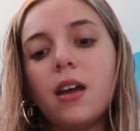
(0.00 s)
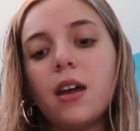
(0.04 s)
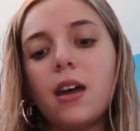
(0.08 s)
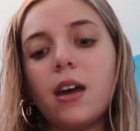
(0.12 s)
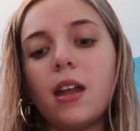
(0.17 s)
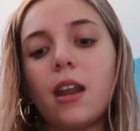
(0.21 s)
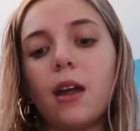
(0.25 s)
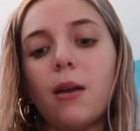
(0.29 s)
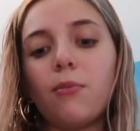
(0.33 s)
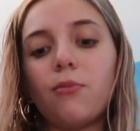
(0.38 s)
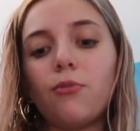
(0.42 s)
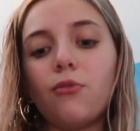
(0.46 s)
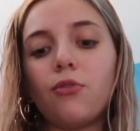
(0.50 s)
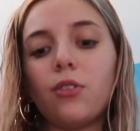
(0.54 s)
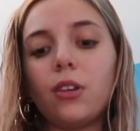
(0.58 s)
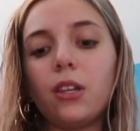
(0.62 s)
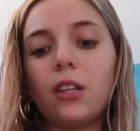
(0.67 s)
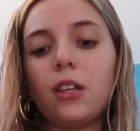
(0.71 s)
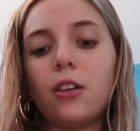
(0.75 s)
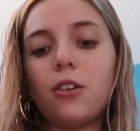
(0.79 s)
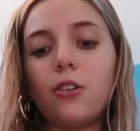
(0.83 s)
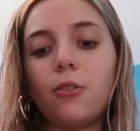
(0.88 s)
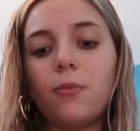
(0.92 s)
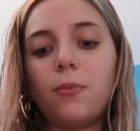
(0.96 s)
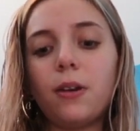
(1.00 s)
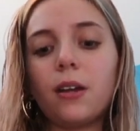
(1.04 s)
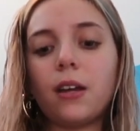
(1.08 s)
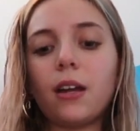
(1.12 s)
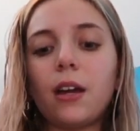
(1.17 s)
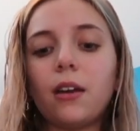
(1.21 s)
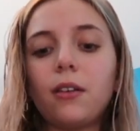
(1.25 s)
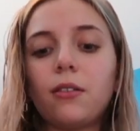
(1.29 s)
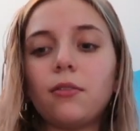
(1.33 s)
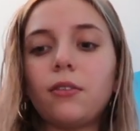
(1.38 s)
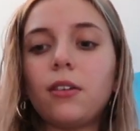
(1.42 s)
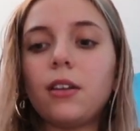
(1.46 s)
and I'm really hoping
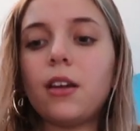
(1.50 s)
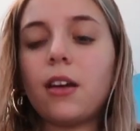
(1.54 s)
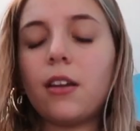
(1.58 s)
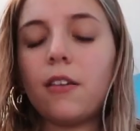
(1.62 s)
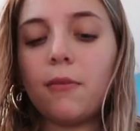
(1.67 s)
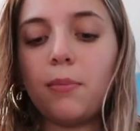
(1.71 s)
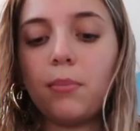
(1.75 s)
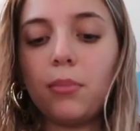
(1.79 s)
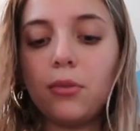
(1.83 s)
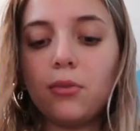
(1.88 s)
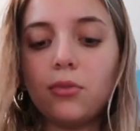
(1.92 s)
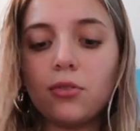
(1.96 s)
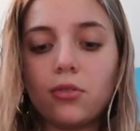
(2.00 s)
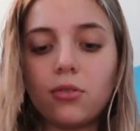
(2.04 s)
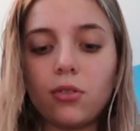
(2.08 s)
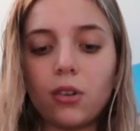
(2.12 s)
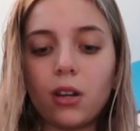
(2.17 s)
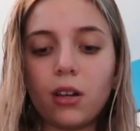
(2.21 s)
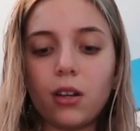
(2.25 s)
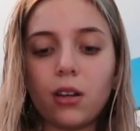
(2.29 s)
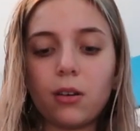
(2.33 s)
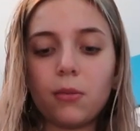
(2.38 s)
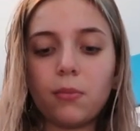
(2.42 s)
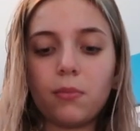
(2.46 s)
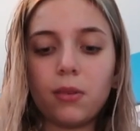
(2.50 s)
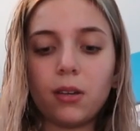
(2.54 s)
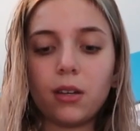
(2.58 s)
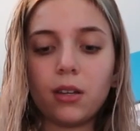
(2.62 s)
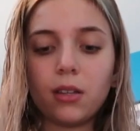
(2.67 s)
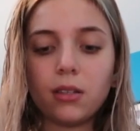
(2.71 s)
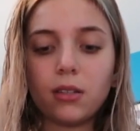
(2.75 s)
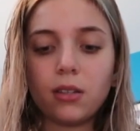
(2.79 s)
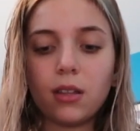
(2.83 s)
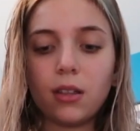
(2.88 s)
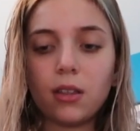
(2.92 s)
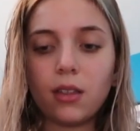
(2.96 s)
I don't run out of blue string
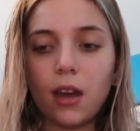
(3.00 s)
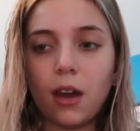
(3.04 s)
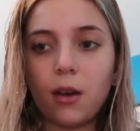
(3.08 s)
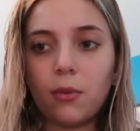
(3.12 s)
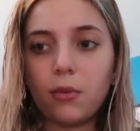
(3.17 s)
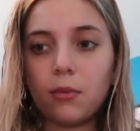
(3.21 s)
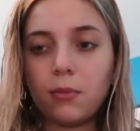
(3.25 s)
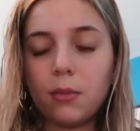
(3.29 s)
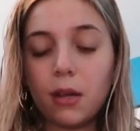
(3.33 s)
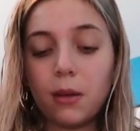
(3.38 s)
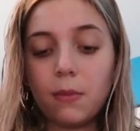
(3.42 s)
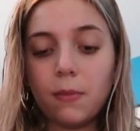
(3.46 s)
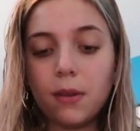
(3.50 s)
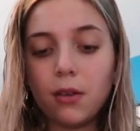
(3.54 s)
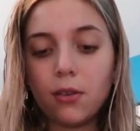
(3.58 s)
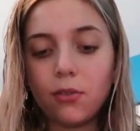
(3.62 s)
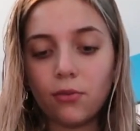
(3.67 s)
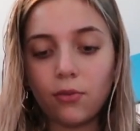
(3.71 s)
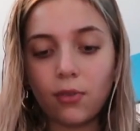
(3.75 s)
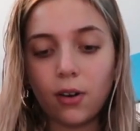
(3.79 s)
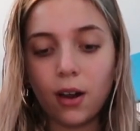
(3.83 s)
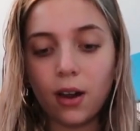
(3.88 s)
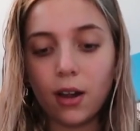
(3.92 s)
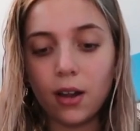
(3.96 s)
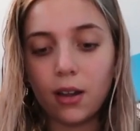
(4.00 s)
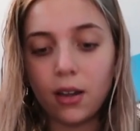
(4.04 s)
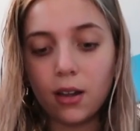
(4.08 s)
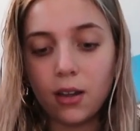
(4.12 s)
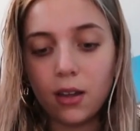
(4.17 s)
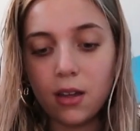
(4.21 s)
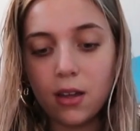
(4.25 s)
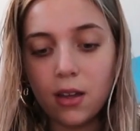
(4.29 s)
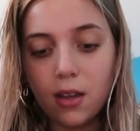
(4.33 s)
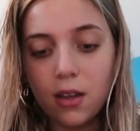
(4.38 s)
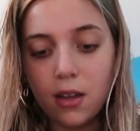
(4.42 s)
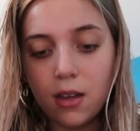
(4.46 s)
because that would make me cry,
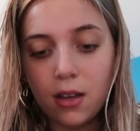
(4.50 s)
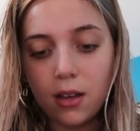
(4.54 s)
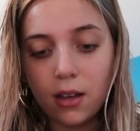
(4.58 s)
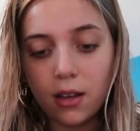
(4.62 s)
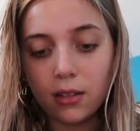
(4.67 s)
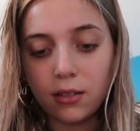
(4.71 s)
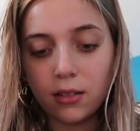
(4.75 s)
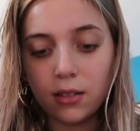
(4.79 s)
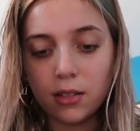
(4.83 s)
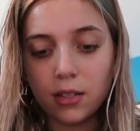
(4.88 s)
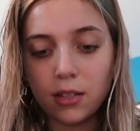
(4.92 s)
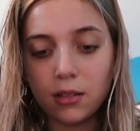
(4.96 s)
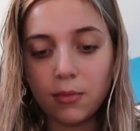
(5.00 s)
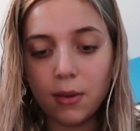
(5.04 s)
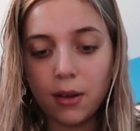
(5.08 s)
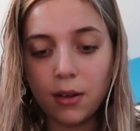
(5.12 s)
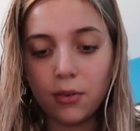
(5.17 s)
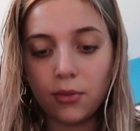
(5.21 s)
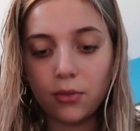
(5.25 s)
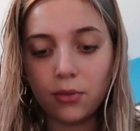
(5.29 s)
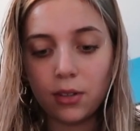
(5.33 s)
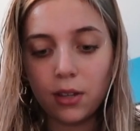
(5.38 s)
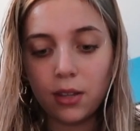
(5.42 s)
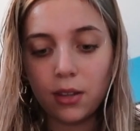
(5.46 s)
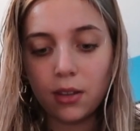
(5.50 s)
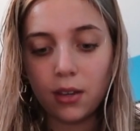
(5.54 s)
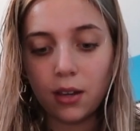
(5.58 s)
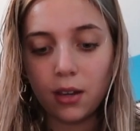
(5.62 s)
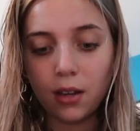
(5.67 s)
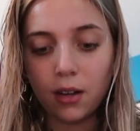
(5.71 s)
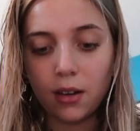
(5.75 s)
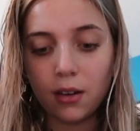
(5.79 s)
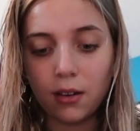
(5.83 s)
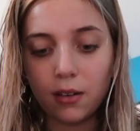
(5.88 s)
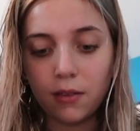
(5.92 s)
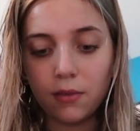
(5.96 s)
because this is my only
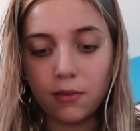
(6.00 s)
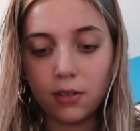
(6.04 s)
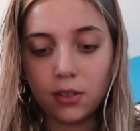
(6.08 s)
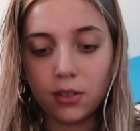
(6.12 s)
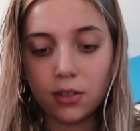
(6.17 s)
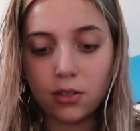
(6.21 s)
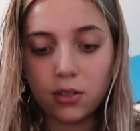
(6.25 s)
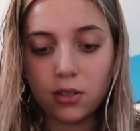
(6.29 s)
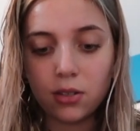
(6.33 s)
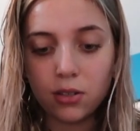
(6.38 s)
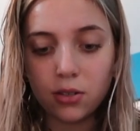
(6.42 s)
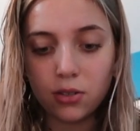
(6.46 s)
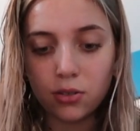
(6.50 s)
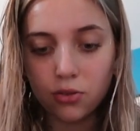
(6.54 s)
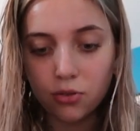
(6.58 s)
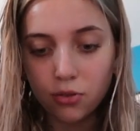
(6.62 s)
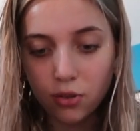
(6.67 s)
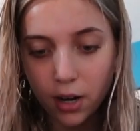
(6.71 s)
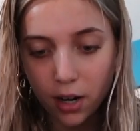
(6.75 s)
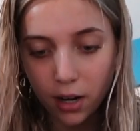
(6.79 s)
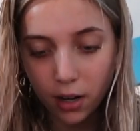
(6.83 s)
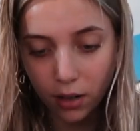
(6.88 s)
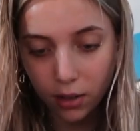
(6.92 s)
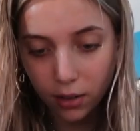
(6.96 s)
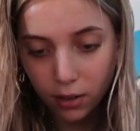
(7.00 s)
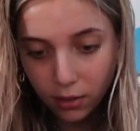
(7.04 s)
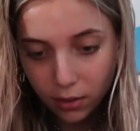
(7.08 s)
thing of this string.